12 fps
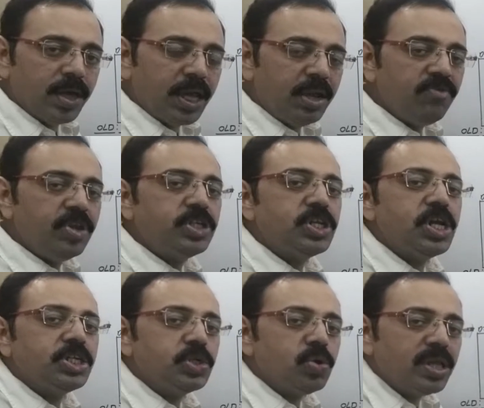In which
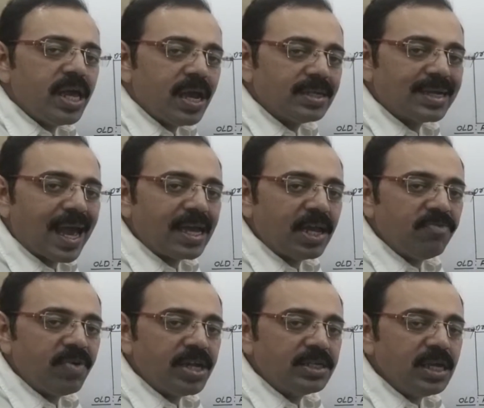ratio they are
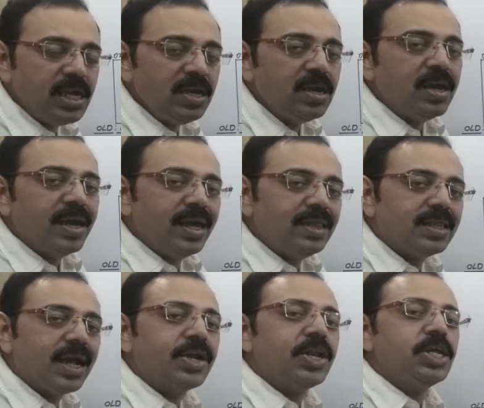sacrificing? In
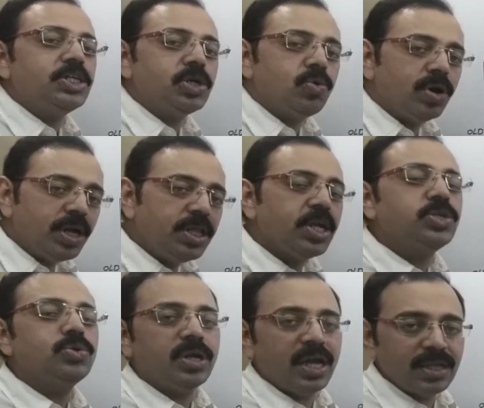that ratio only they
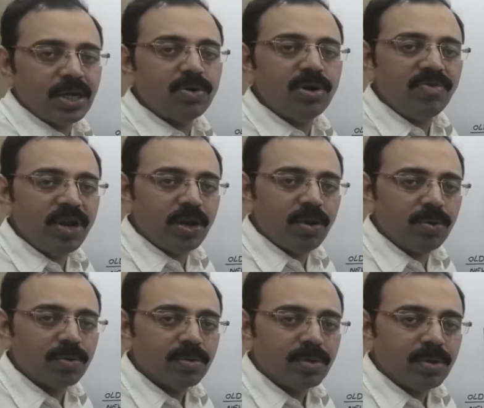should take the goodwill.
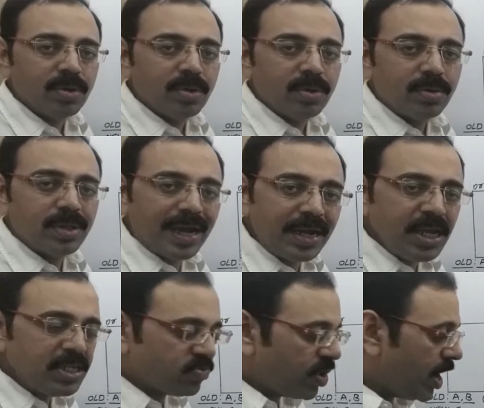No. That
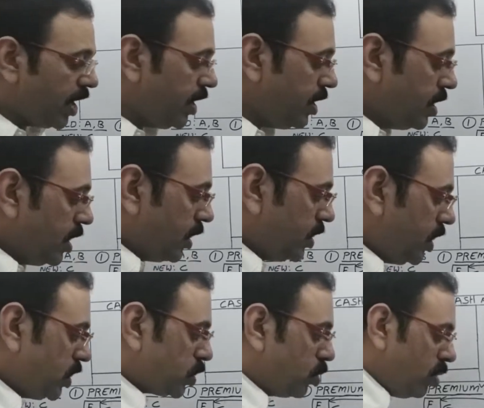is why
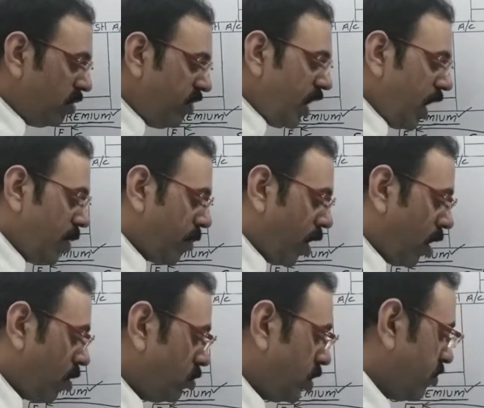this goodwill
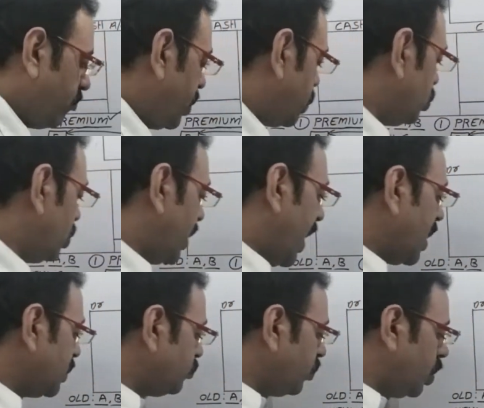amount we should
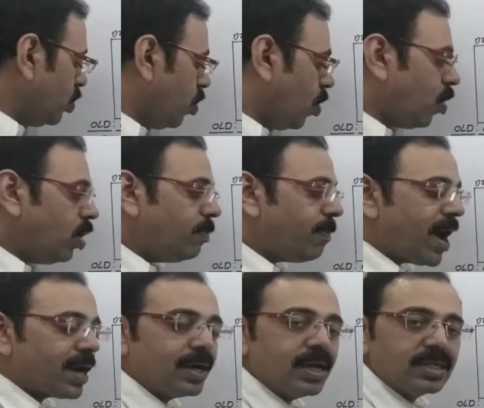transfer to old
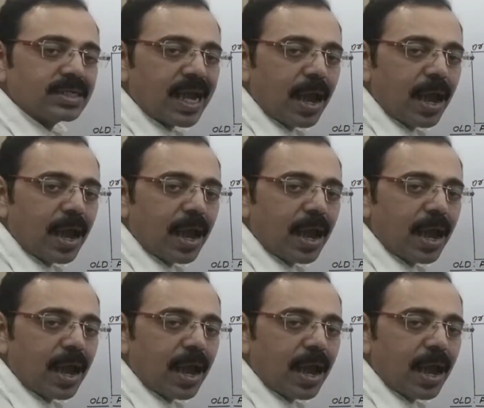partners'